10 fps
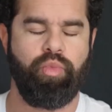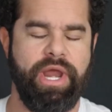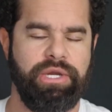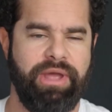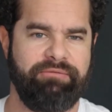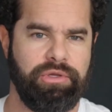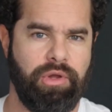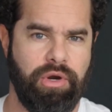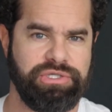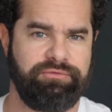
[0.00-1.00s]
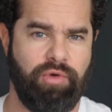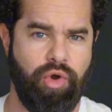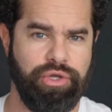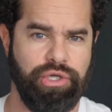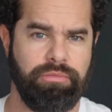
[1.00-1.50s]
When you have a large
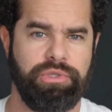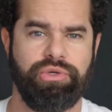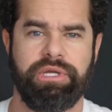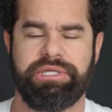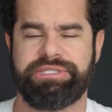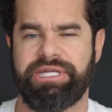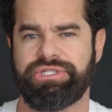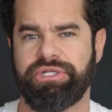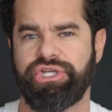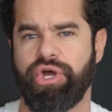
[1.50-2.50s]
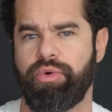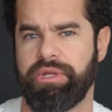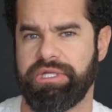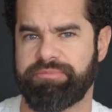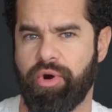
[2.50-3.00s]
volume, you can essentially go
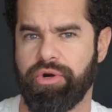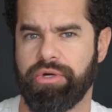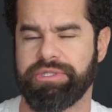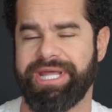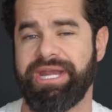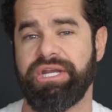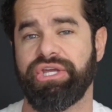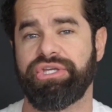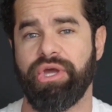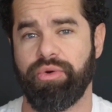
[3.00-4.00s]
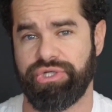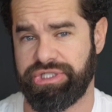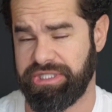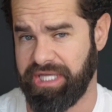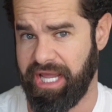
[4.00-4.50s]
to these partners and
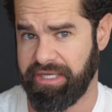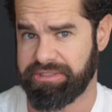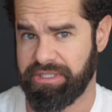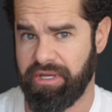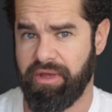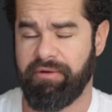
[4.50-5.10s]
negotiate